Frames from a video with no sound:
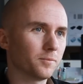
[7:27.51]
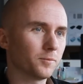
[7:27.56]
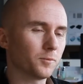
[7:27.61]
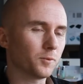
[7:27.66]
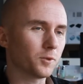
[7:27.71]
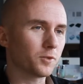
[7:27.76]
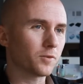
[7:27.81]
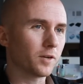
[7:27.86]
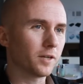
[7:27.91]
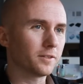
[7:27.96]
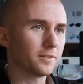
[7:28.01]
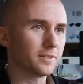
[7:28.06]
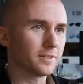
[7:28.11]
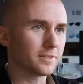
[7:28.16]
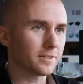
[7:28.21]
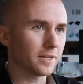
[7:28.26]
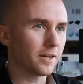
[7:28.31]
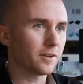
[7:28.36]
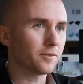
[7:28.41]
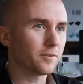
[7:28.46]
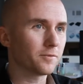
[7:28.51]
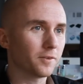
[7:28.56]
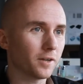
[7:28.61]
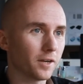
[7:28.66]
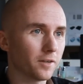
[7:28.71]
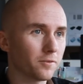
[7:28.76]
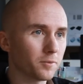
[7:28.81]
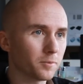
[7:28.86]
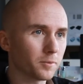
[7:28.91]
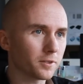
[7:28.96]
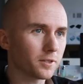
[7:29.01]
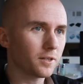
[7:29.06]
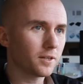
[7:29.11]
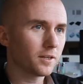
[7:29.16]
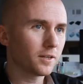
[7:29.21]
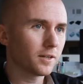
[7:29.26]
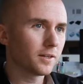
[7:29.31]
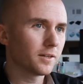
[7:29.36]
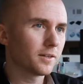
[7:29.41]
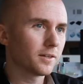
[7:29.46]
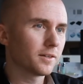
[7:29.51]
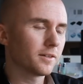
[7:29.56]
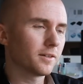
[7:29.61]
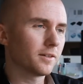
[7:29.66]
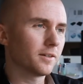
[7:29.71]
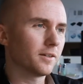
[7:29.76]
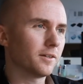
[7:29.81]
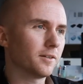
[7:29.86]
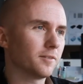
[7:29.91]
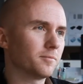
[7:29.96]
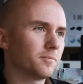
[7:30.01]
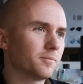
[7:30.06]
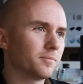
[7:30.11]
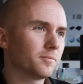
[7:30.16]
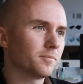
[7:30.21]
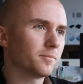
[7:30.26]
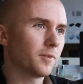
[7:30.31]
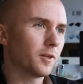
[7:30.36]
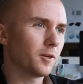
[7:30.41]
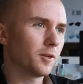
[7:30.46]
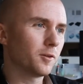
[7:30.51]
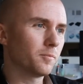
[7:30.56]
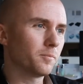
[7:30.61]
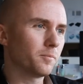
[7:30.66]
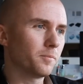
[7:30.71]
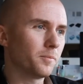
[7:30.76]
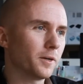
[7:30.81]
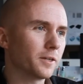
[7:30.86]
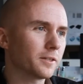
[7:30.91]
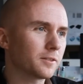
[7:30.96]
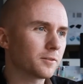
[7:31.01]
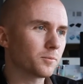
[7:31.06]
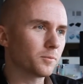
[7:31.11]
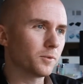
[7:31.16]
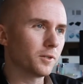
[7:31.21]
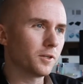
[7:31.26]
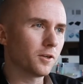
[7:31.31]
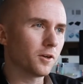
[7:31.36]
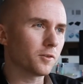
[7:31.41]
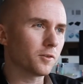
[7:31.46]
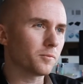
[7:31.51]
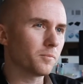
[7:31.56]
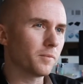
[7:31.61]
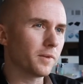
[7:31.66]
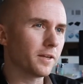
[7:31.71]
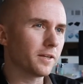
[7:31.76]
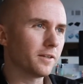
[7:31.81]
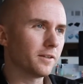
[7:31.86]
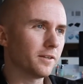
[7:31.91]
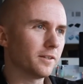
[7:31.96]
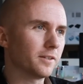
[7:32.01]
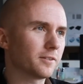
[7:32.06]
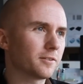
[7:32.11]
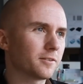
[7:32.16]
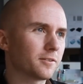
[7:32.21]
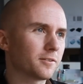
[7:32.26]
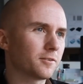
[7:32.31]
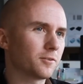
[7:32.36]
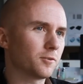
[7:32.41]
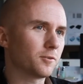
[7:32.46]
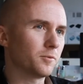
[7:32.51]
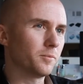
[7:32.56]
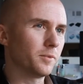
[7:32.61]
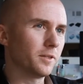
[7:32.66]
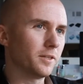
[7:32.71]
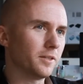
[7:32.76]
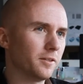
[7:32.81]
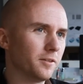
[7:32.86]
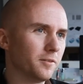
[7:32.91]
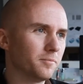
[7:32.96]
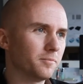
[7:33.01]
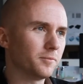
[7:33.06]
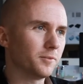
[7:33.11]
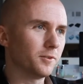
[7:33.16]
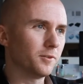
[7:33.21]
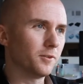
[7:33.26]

We're trying to design for everybody. But we're not making it to be,